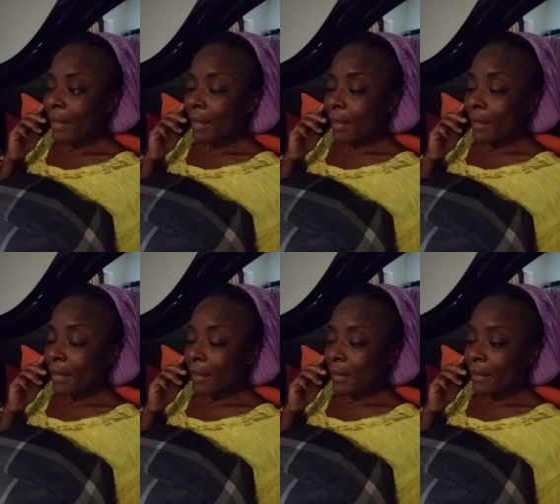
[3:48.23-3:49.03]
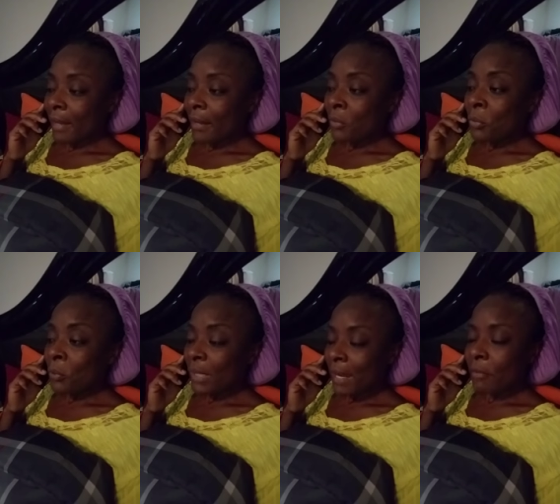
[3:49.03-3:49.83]

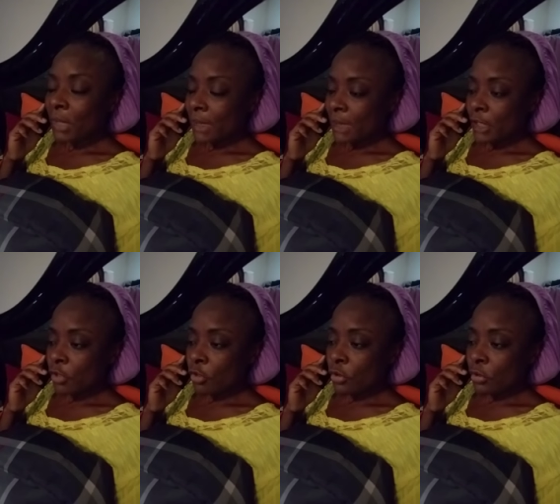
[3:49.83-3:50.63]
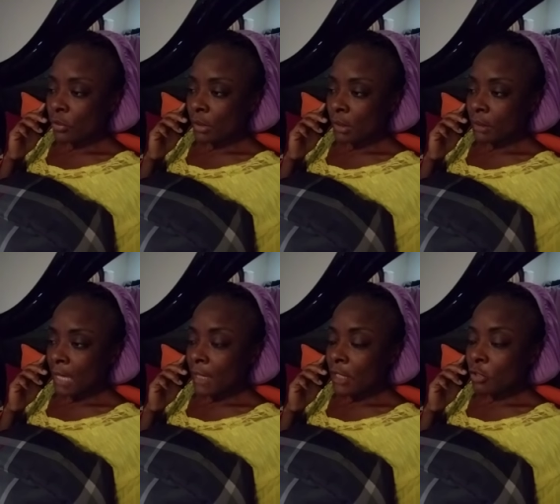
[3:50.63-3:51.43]
but I really need you to do this.
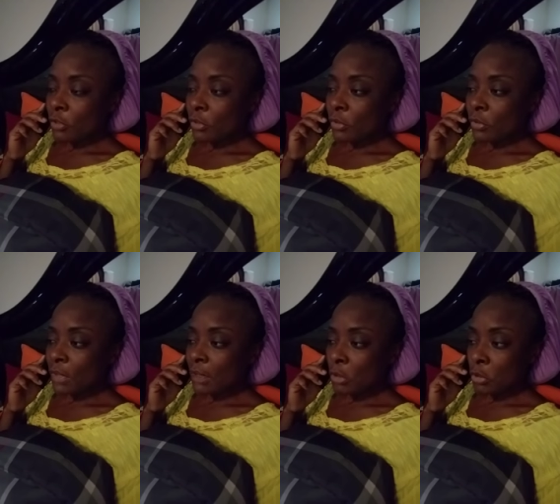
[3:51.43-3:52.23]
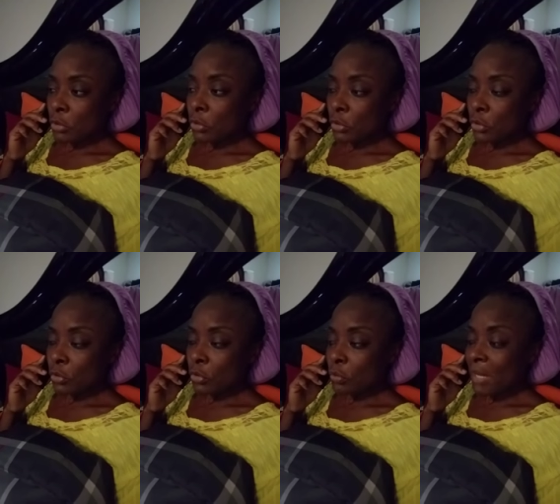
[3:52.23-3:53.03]
I need you to do this.
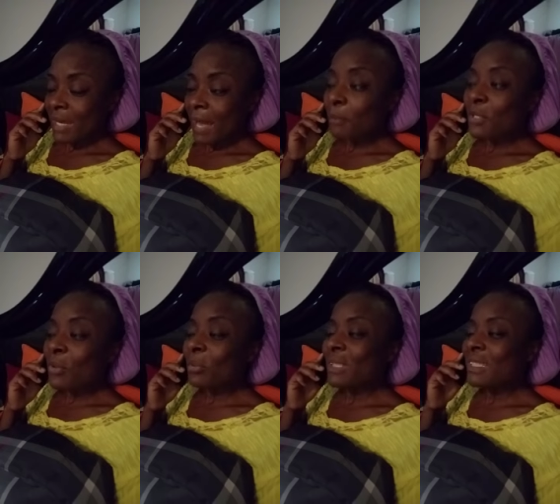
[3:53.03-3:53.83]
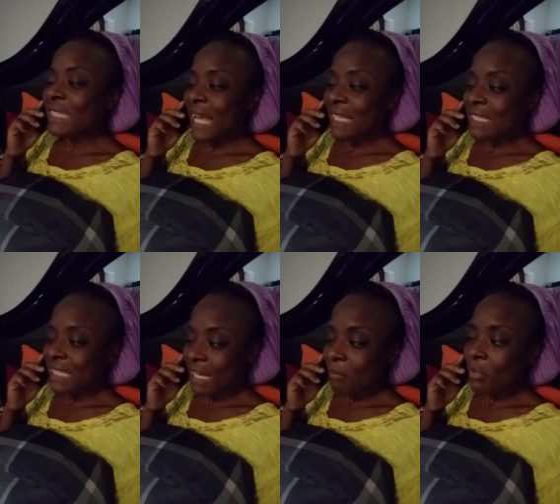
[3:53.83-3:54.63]
You may not be the only side
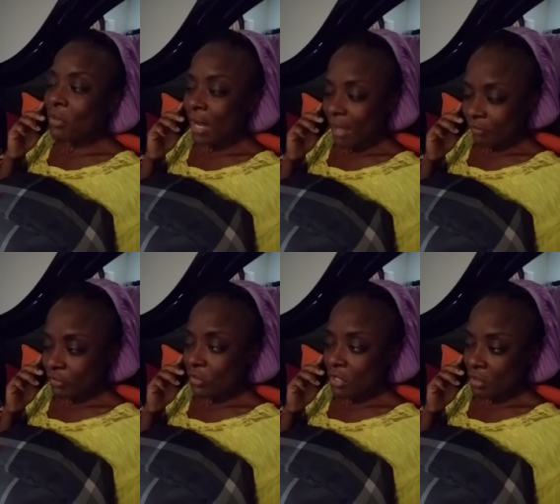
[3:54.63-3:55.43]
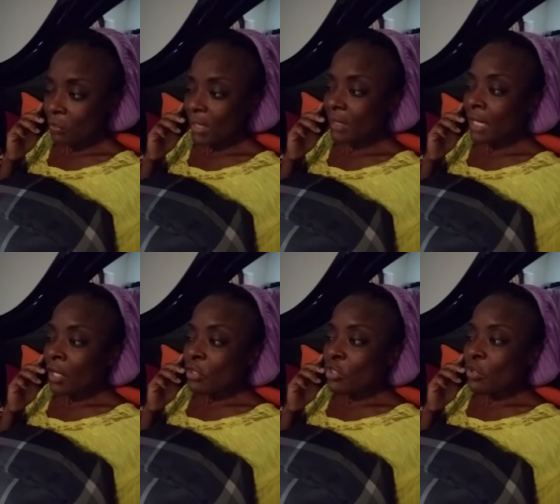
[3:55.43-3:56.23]
chick I'm gonna have to deal with,
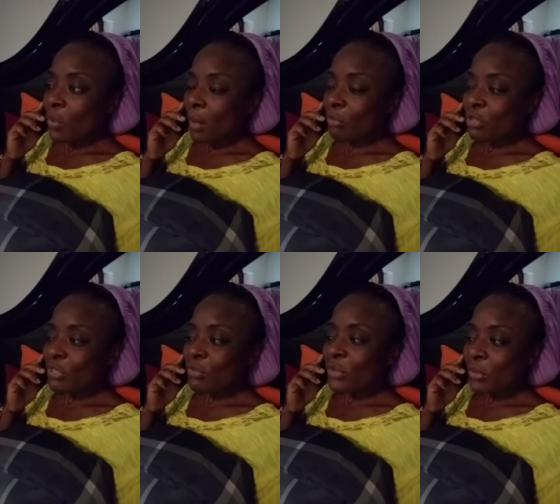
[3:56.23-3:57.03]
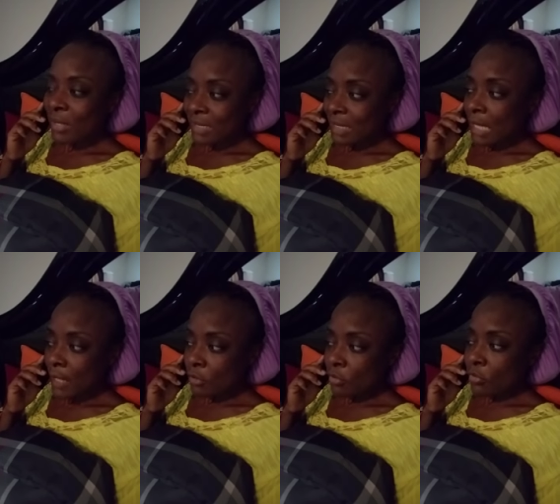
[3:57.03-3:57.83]
so I'm just requesting
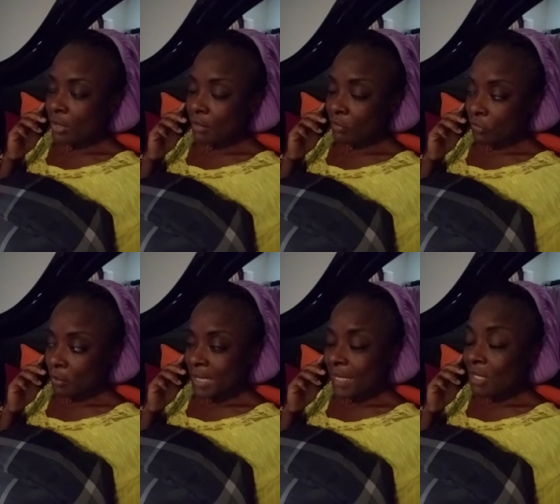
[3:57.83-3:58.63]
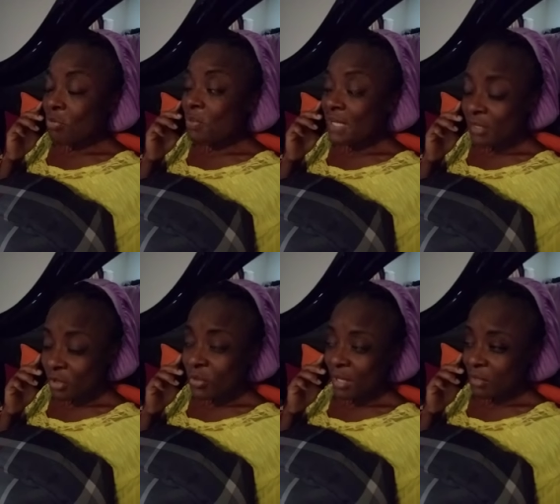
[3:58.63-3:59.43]
that you do this for me. Can you please
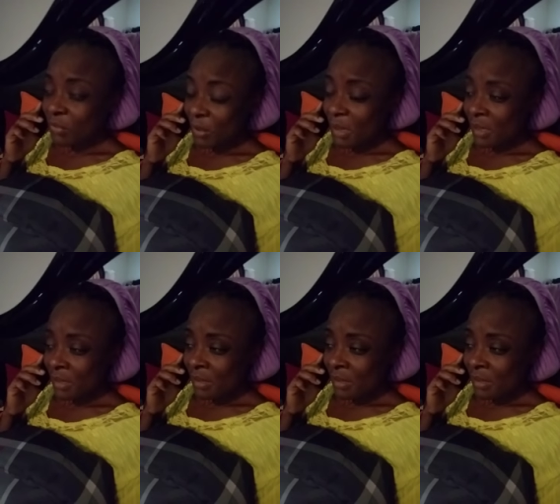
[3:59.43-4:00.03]
do this for me?